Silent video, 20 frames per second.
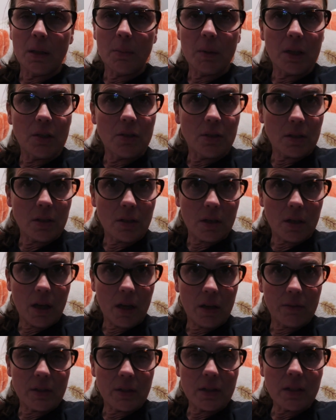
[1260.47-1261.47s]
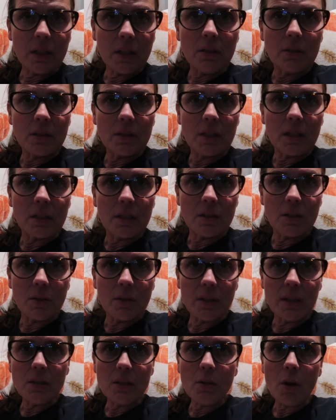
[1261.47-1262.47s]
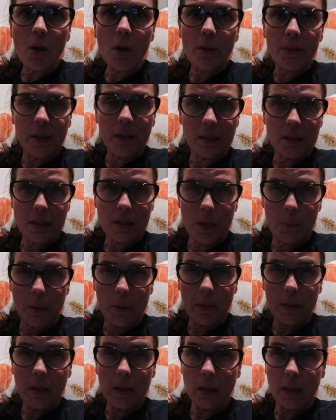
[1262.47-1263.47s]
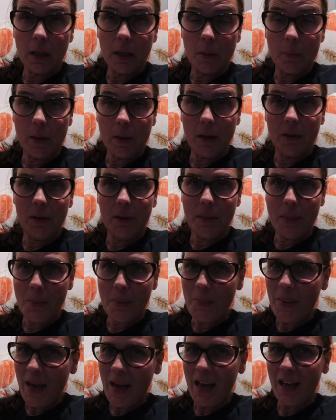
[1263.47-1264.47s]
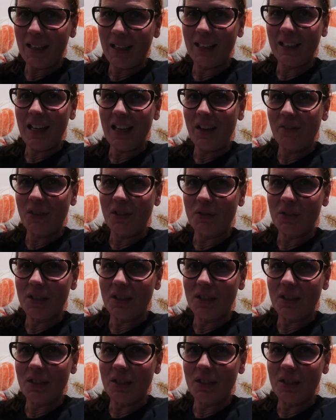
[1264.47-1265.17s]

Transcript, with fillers: Am I just going to have a singleton? So these are all things I've been thinking about in the back and haven't